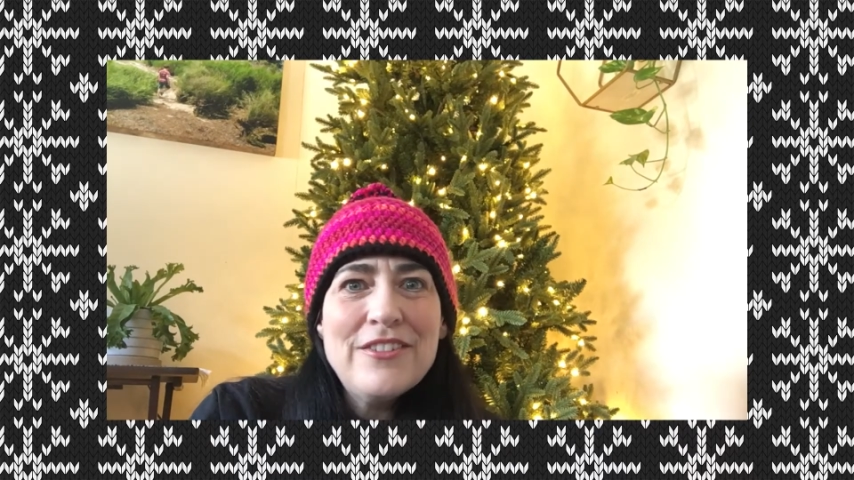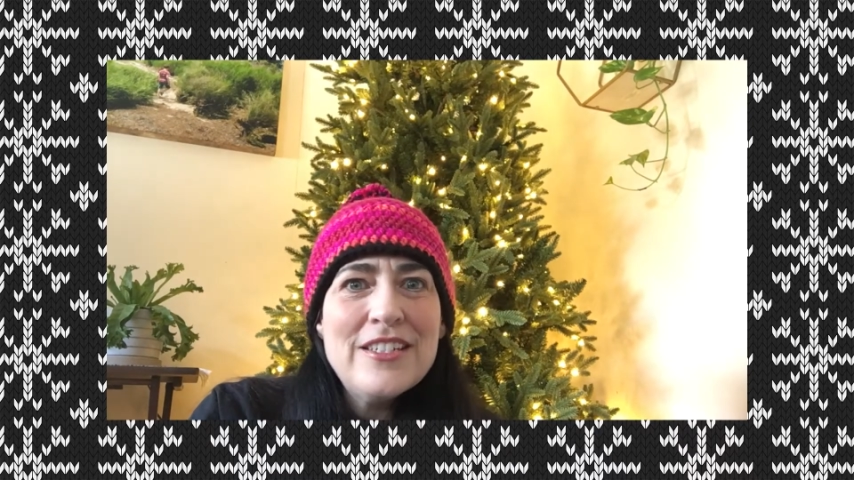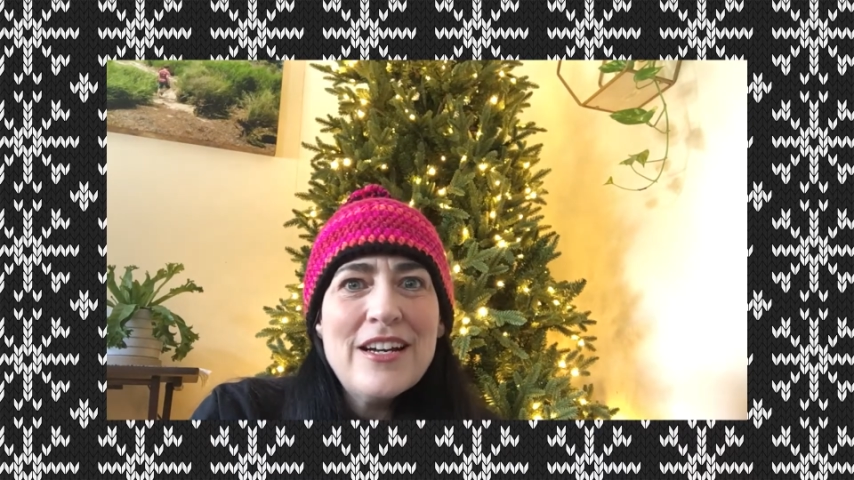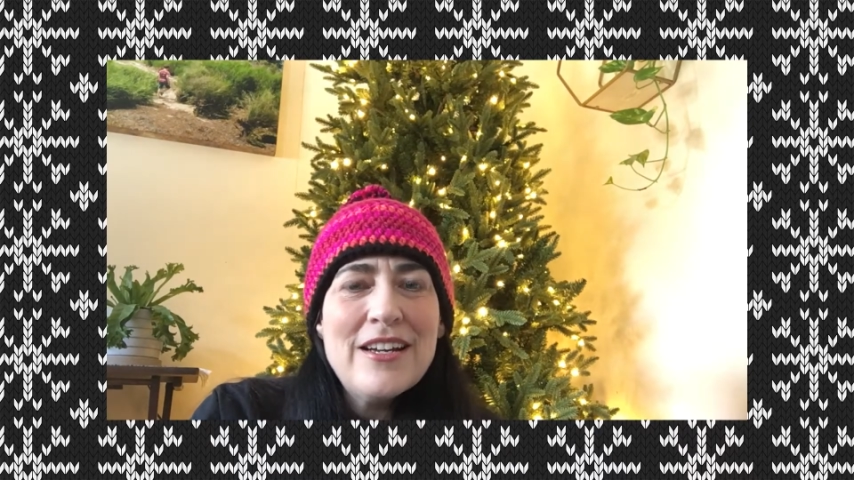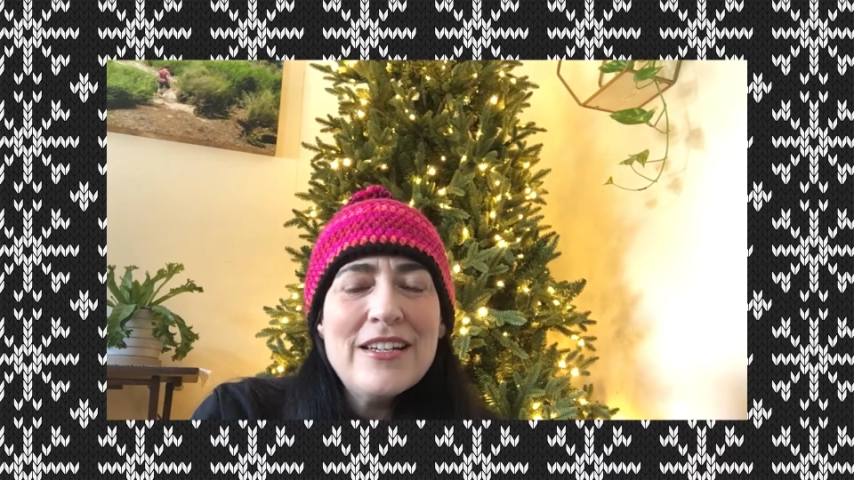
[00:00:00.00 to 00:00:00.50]

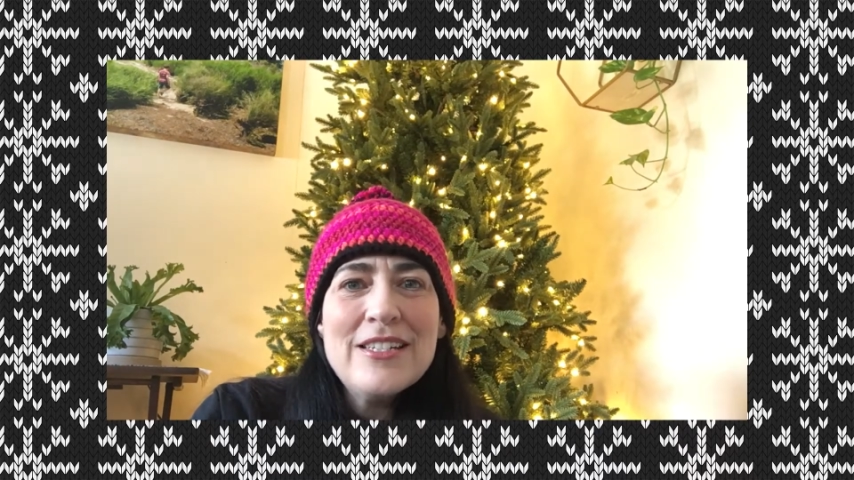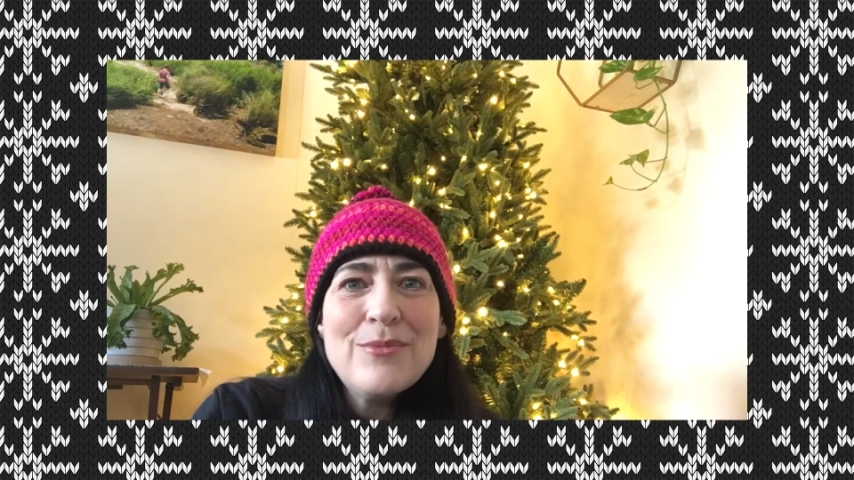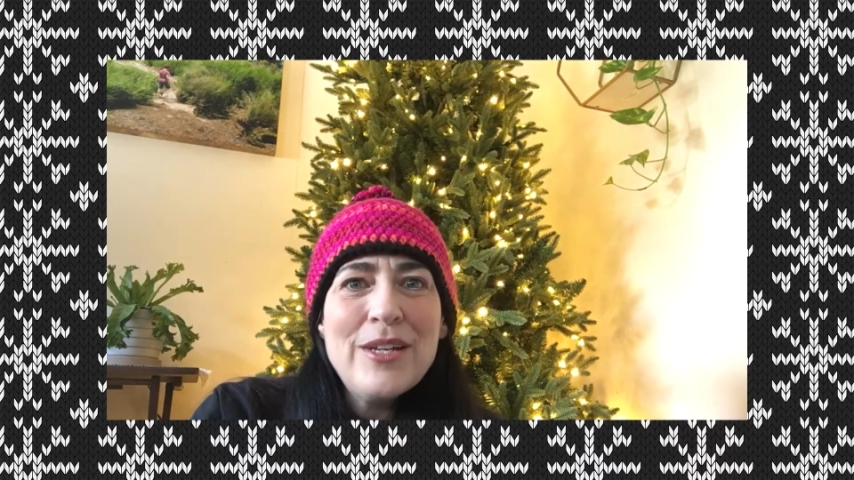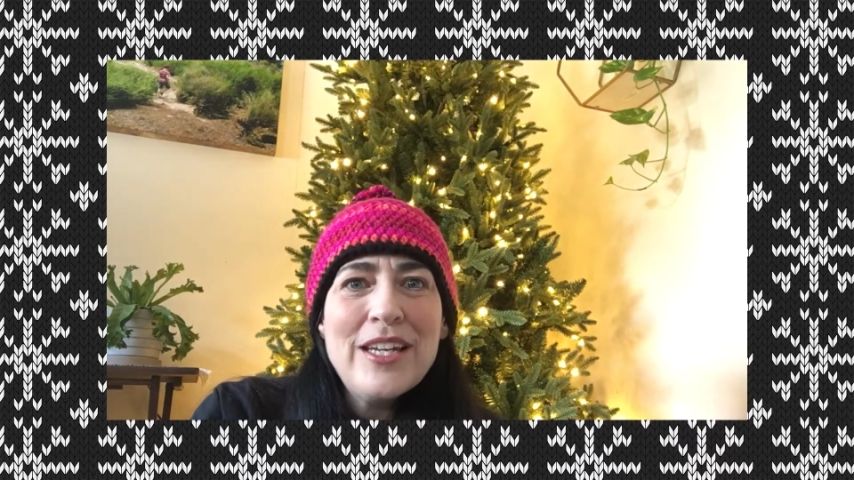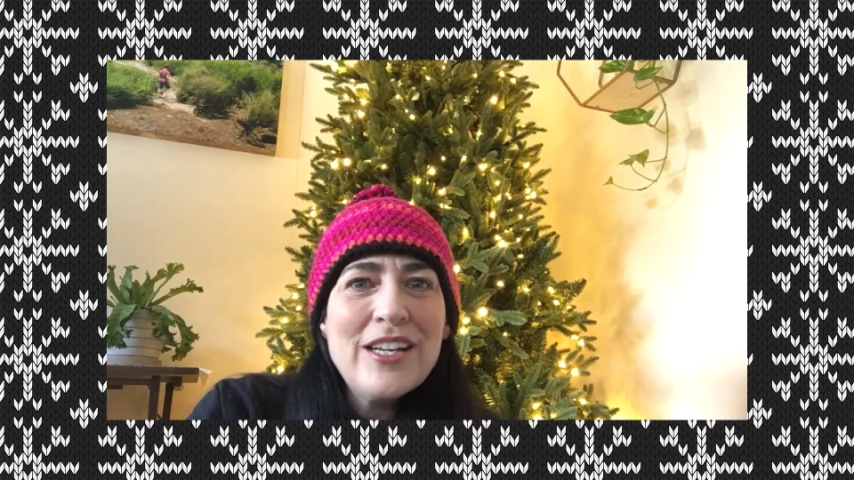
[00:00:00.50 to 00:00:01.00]
done as
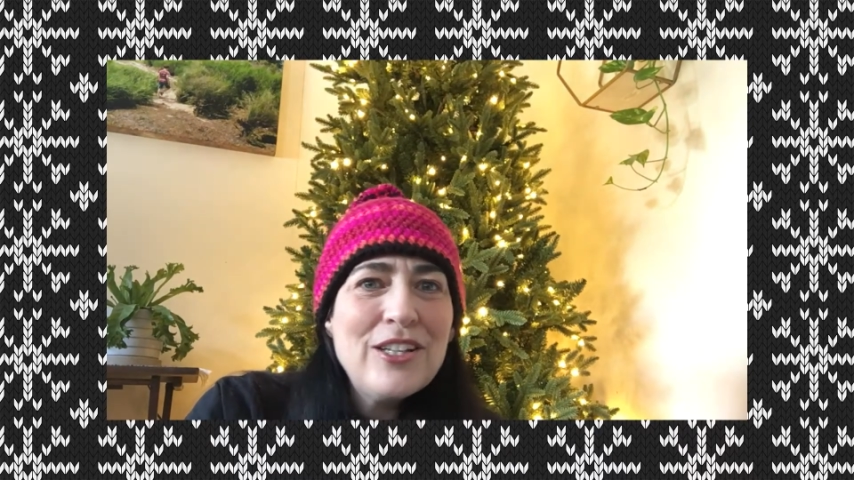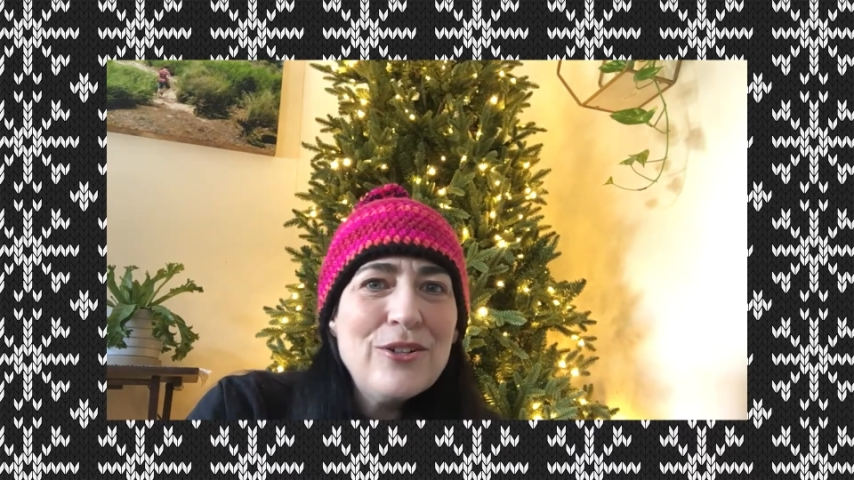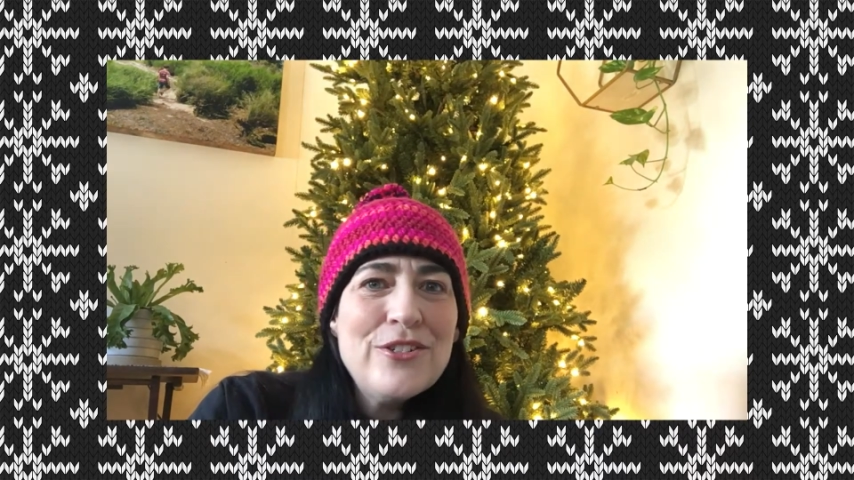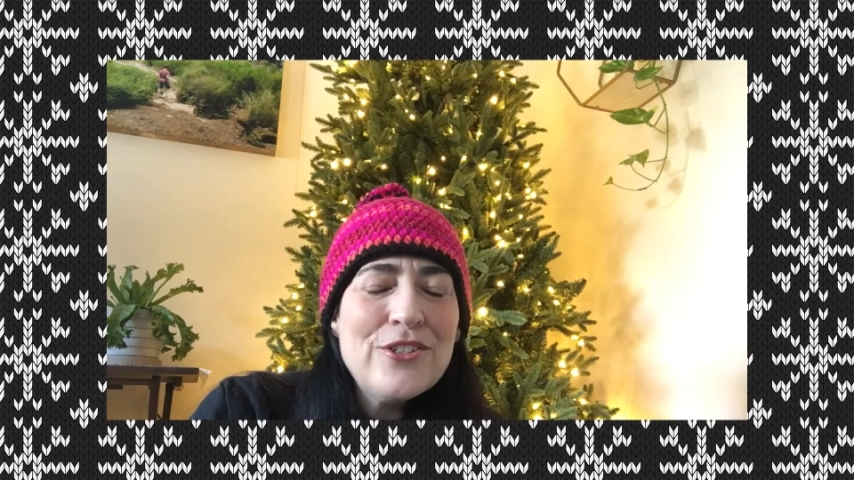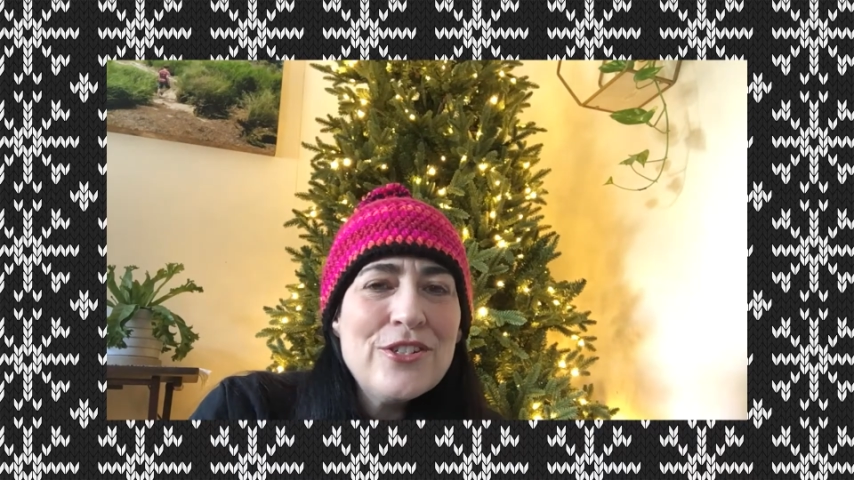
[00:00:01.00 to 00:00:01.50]
we get closer